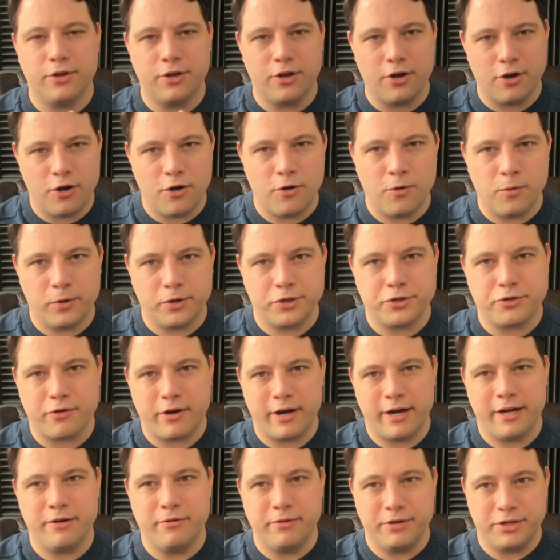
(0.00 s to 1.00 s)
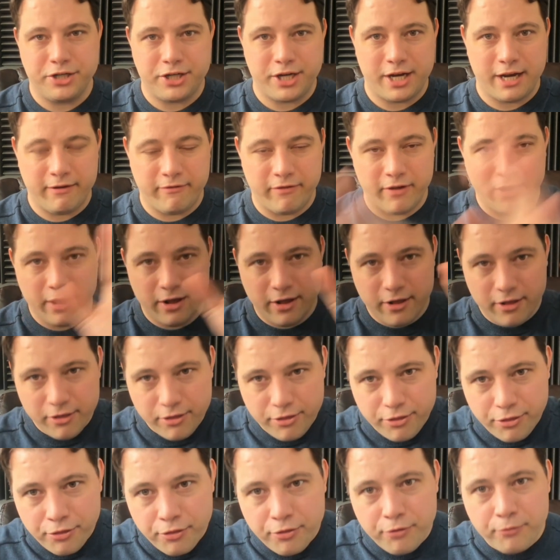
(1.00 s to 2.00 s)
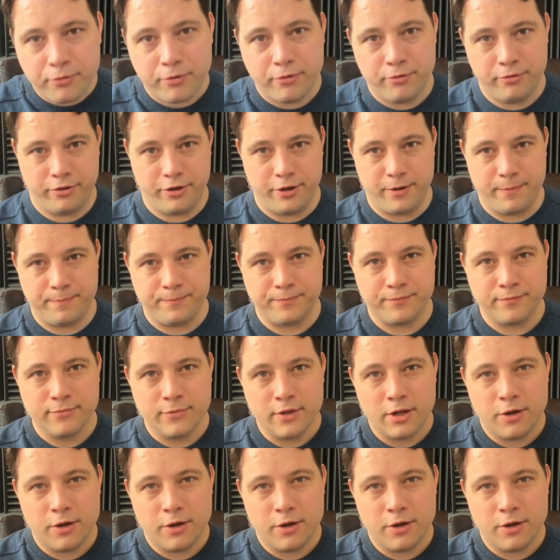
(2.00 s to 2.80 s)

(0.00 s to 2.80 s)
goal we're trying to achieve through them,